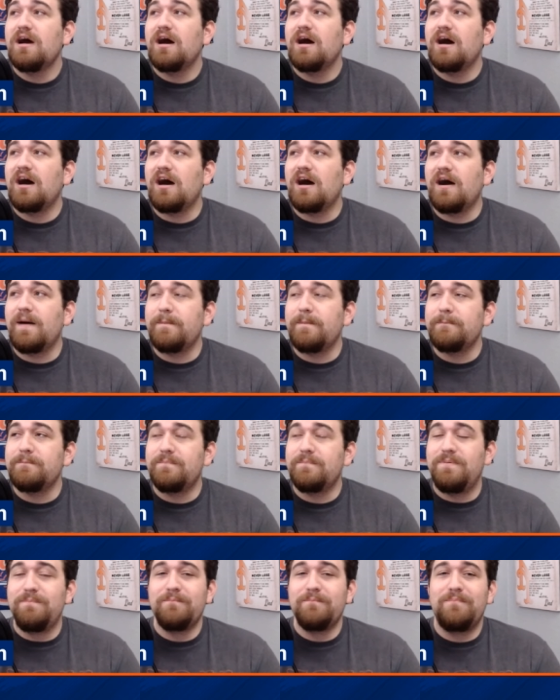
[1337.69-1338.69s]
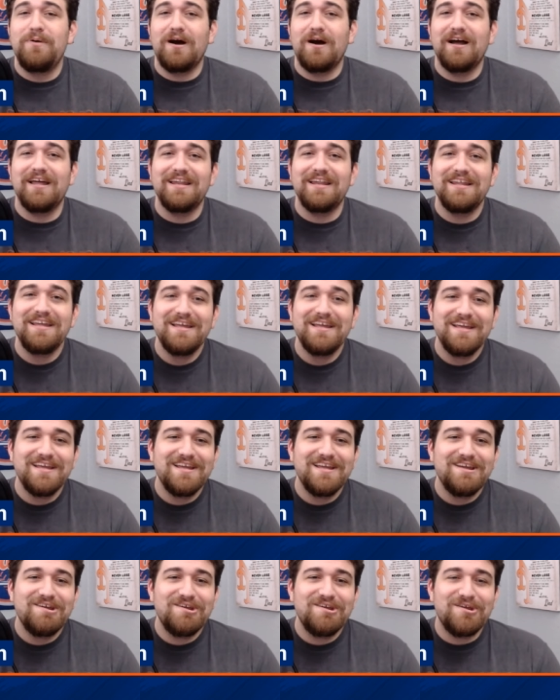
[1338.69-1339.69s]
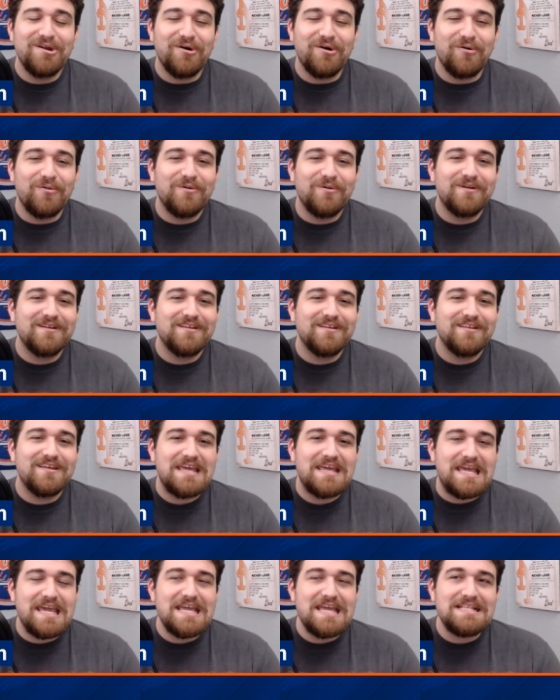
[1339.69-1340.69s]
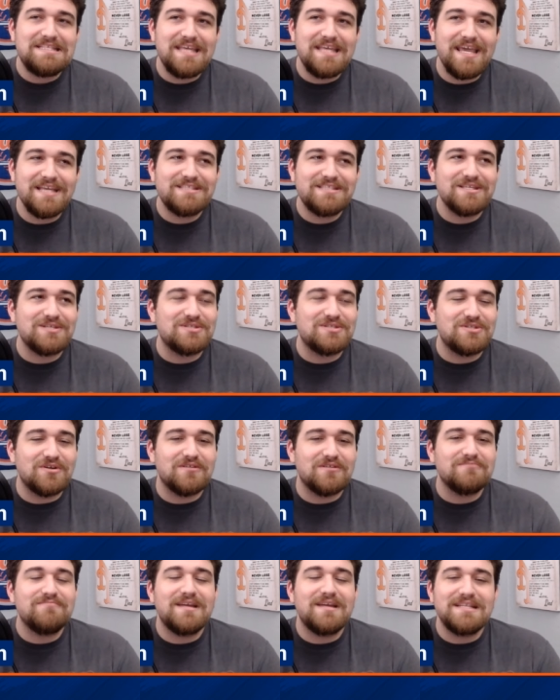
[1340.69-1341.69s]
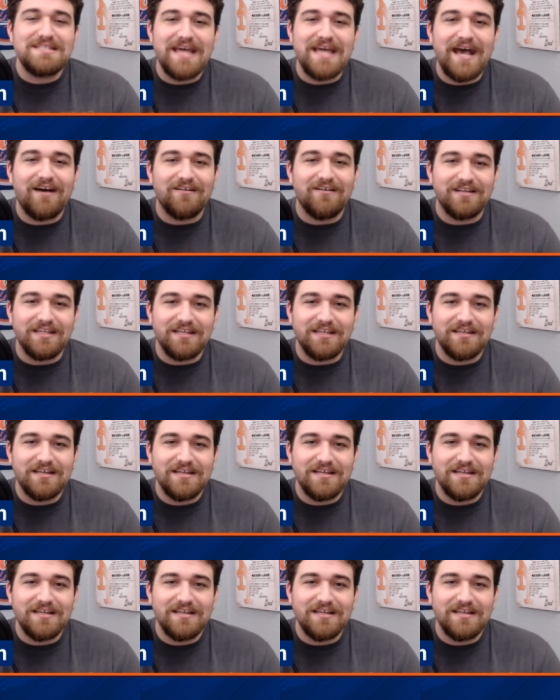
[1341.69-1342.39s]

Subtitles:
But, you know, it takes a certain mentality.